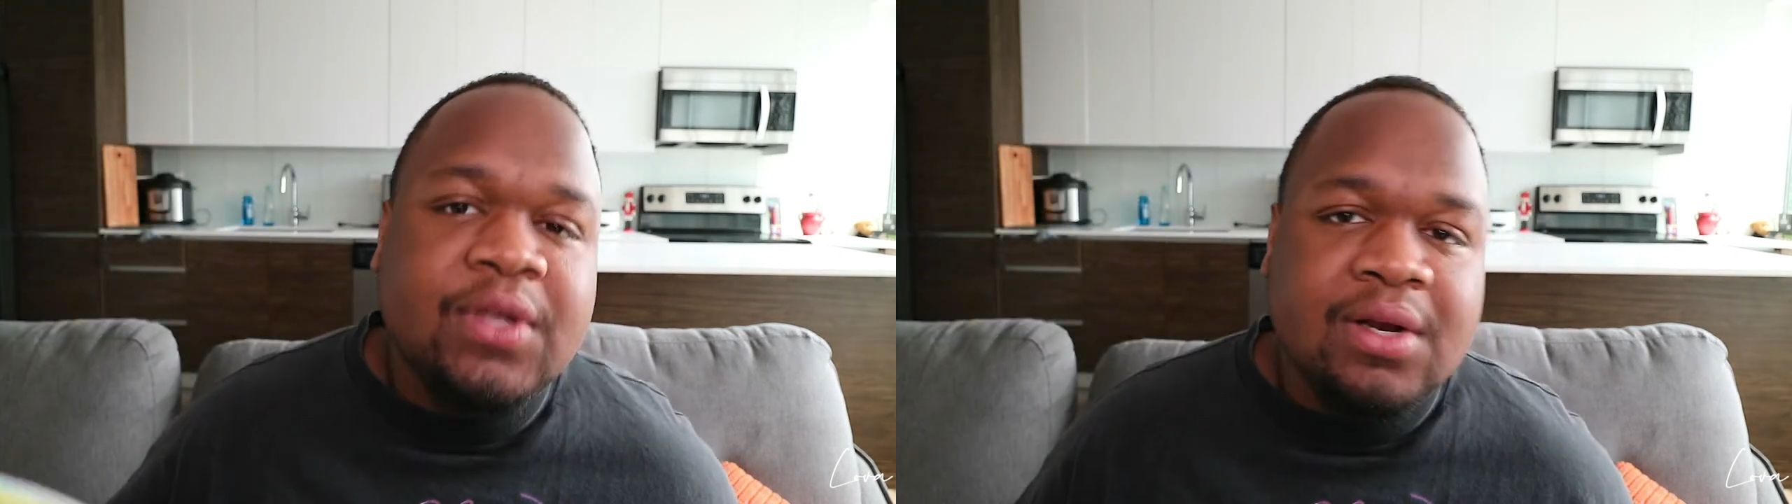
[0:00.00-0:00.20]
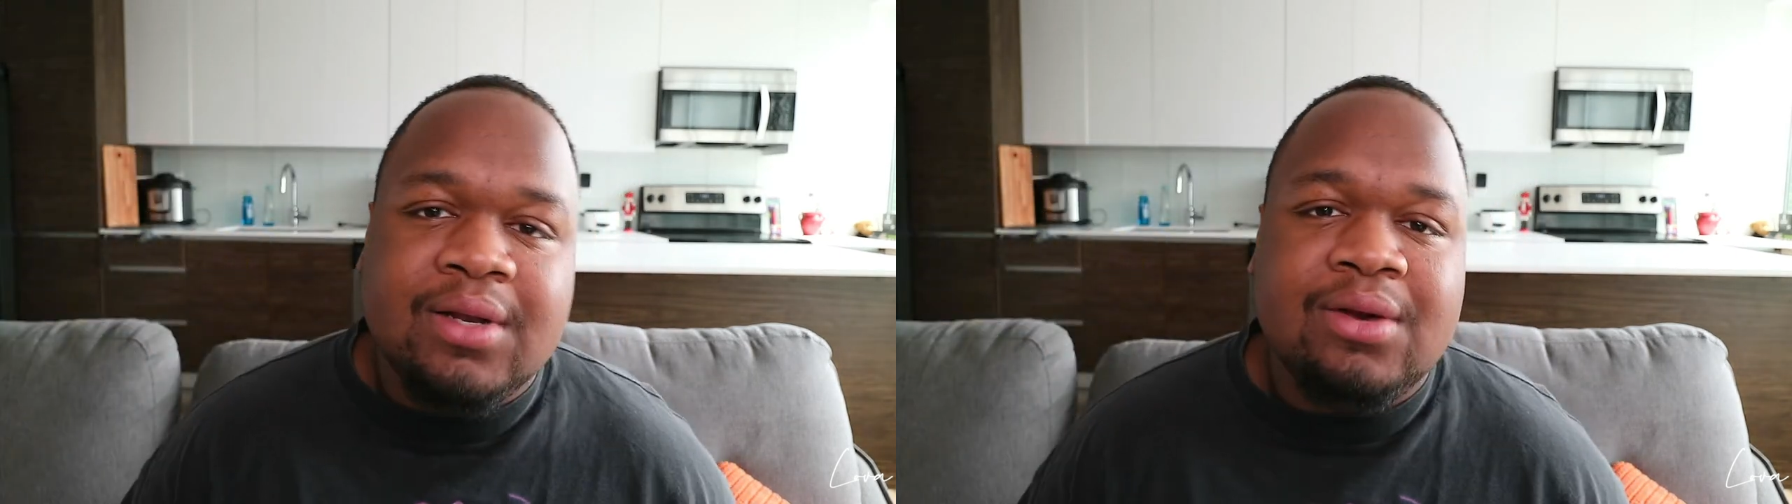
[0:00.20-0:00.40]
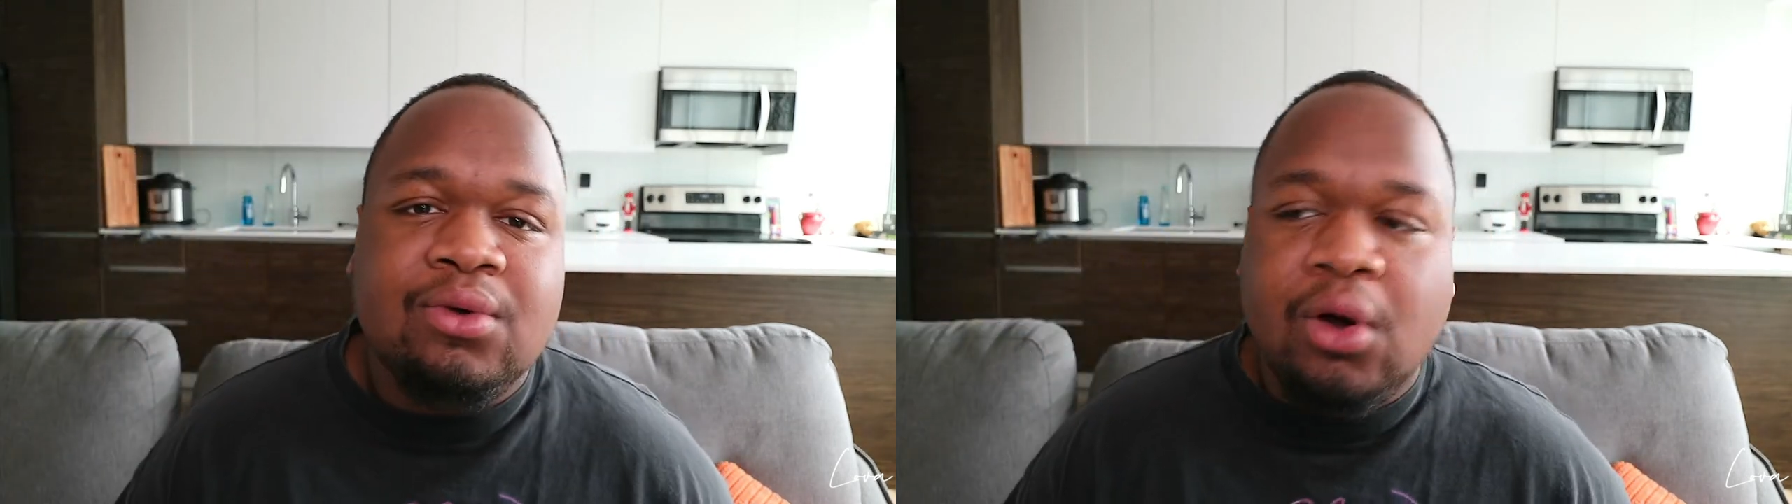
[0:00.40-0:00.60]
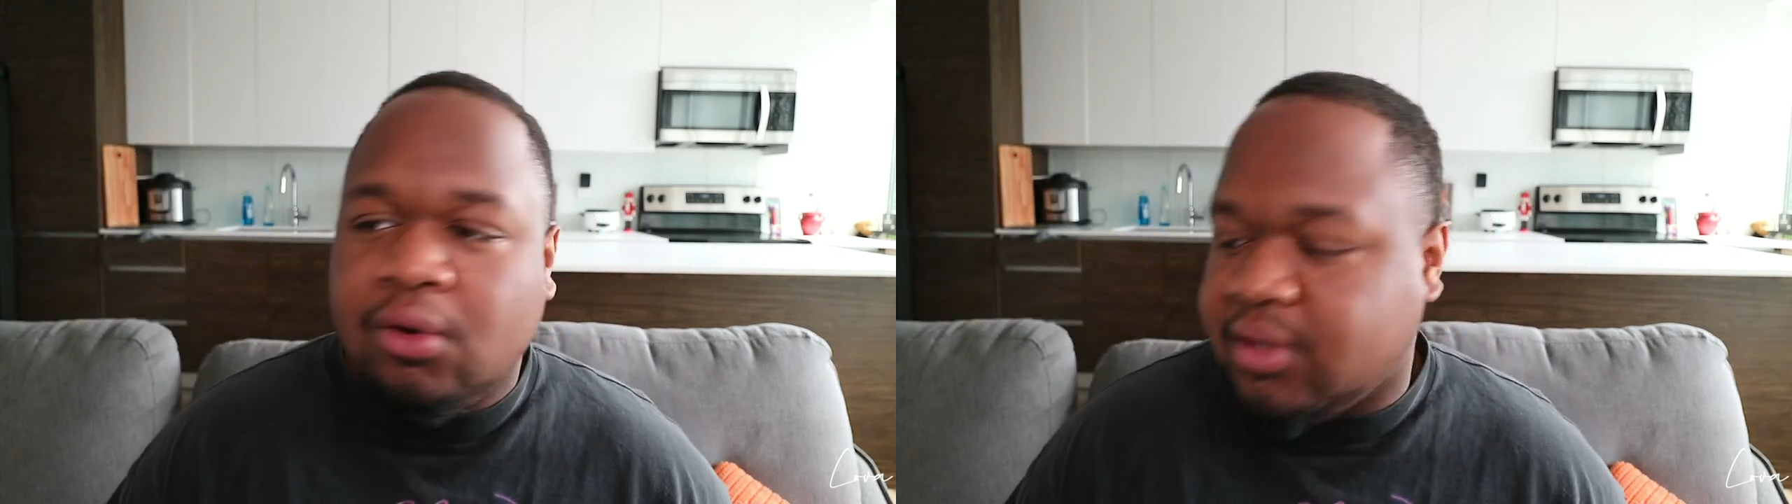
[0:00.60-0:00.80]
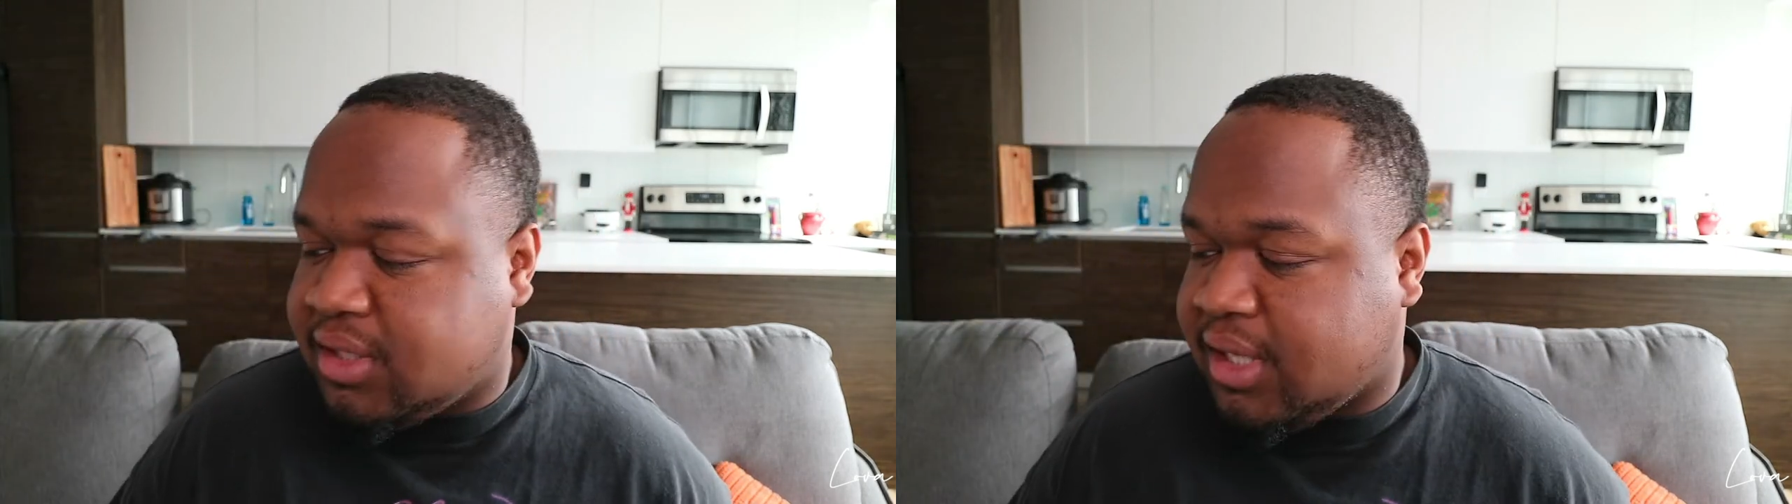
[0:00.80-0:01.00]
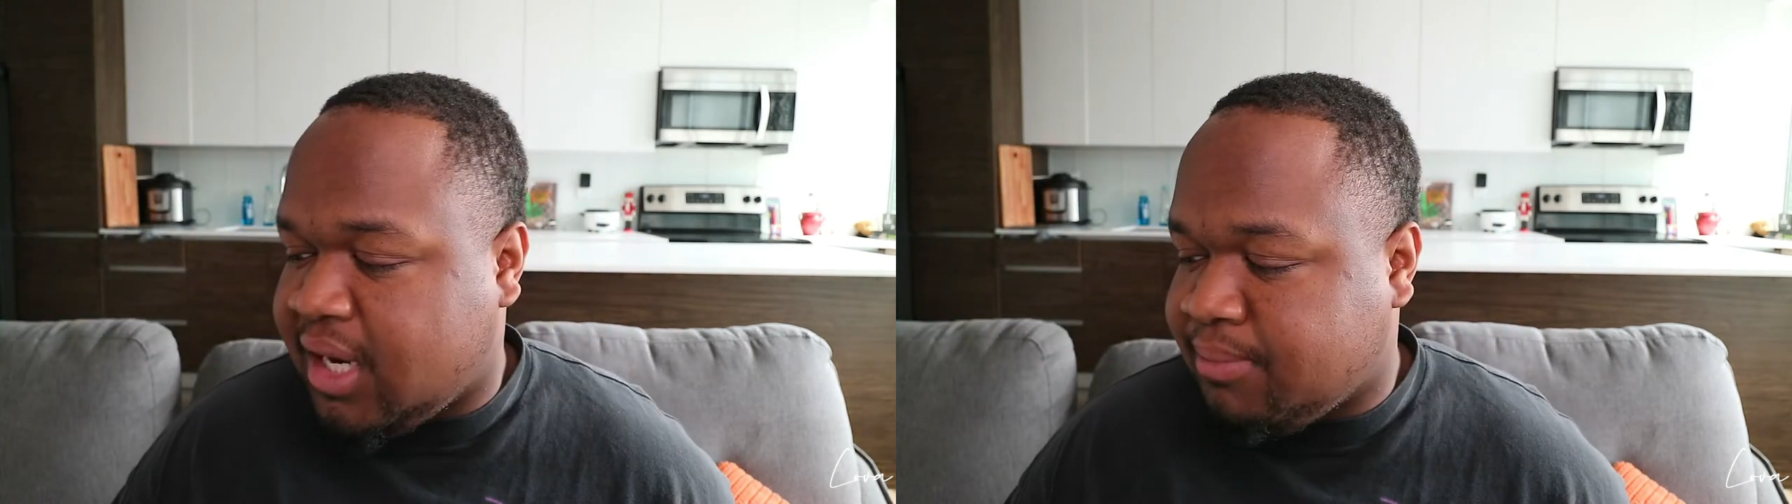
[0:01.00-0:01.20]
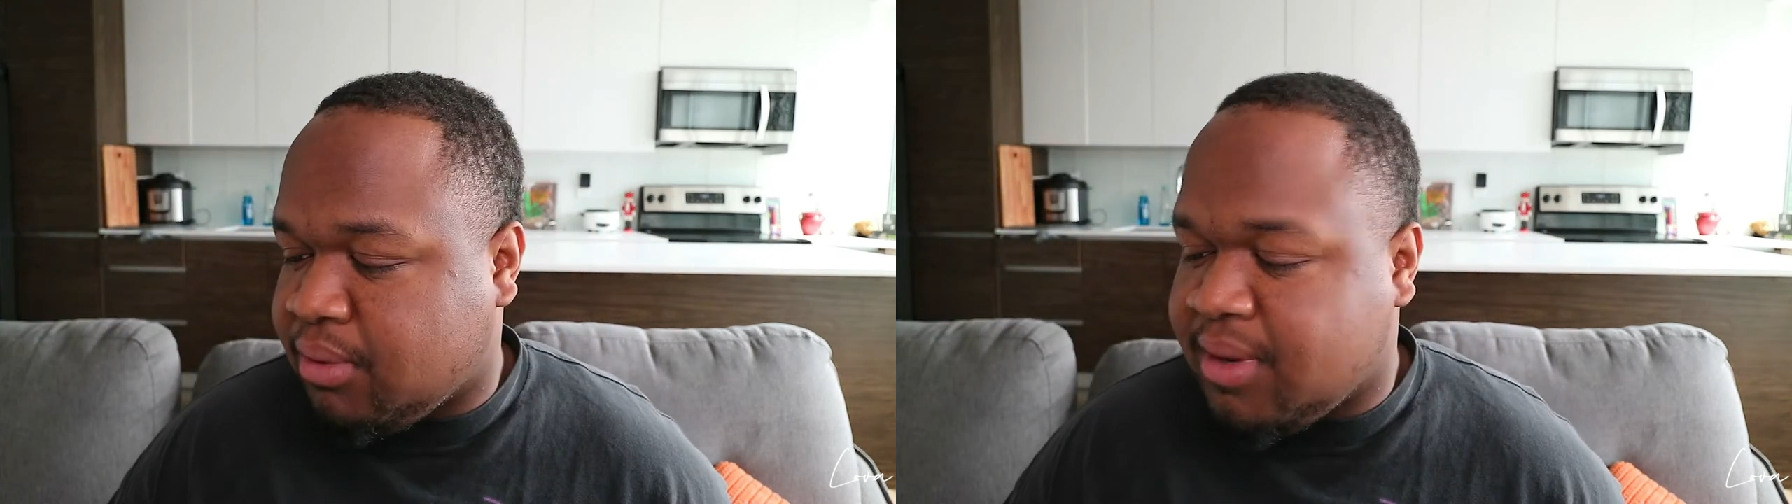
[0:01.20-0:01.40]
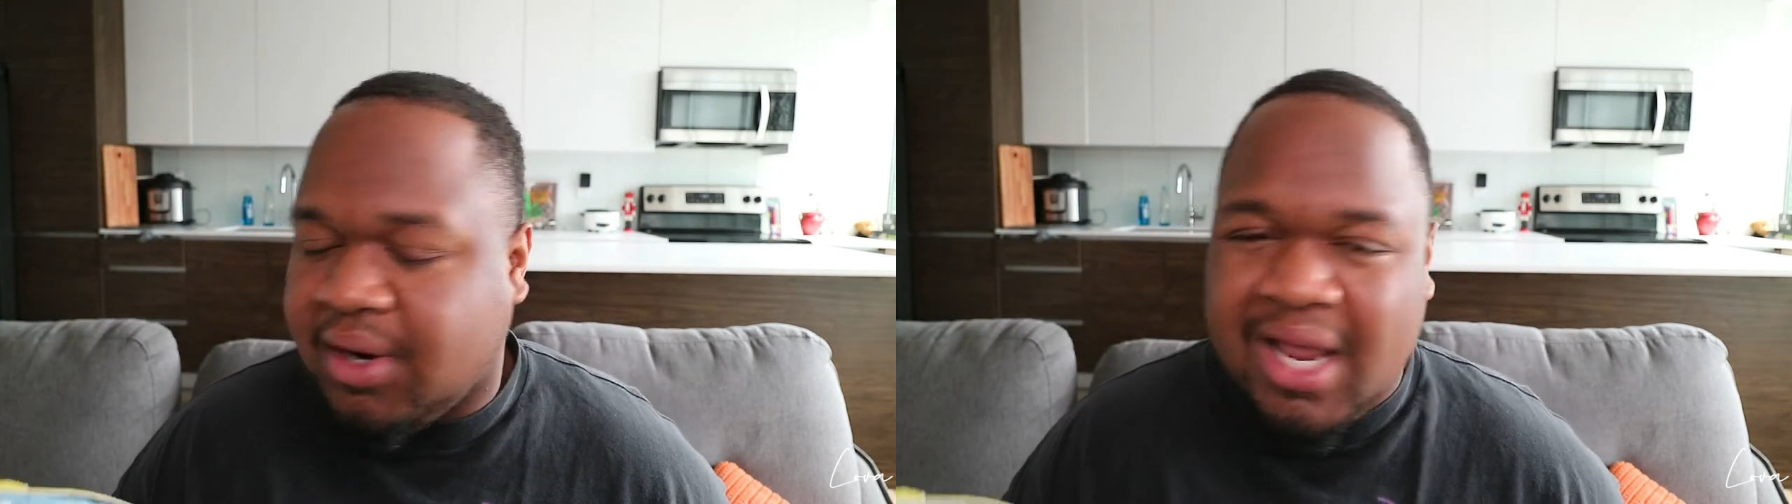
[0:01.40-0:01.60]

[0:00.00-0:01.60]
you know, they don't hold the same premier